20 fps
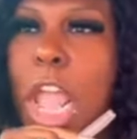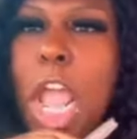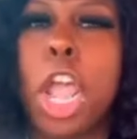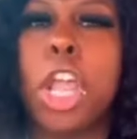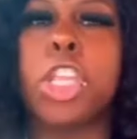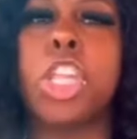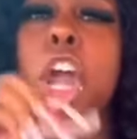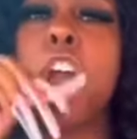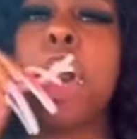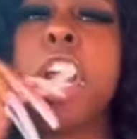
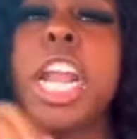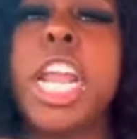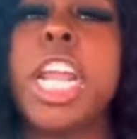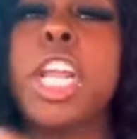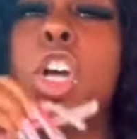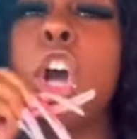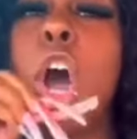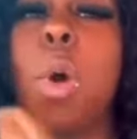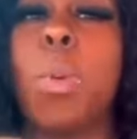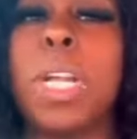Your
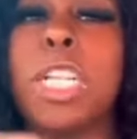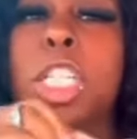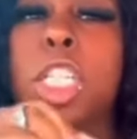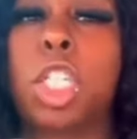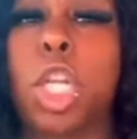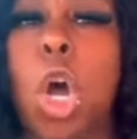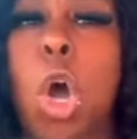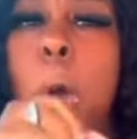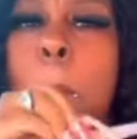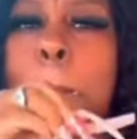ego is
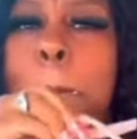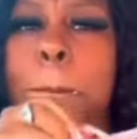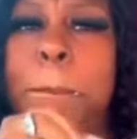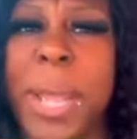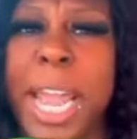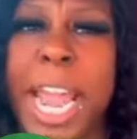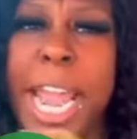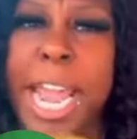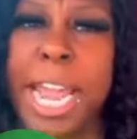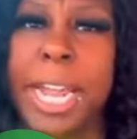so
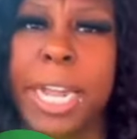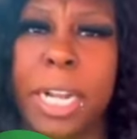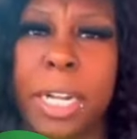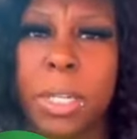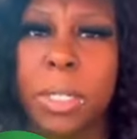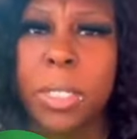big.